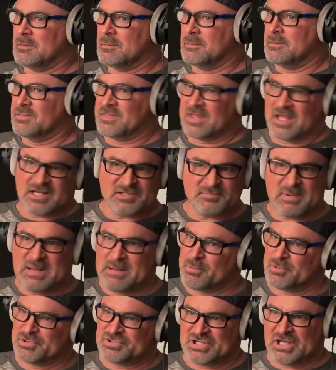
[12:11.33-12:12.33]
things
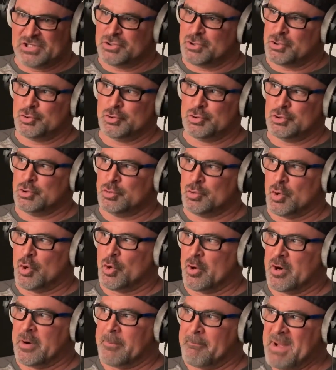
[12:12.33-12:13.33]
people say to you
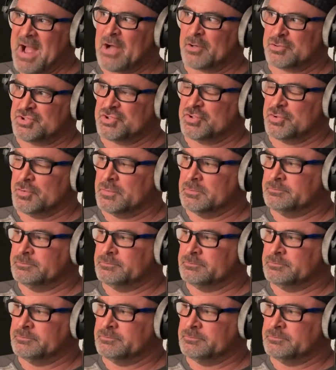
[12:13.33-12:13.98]
or about you.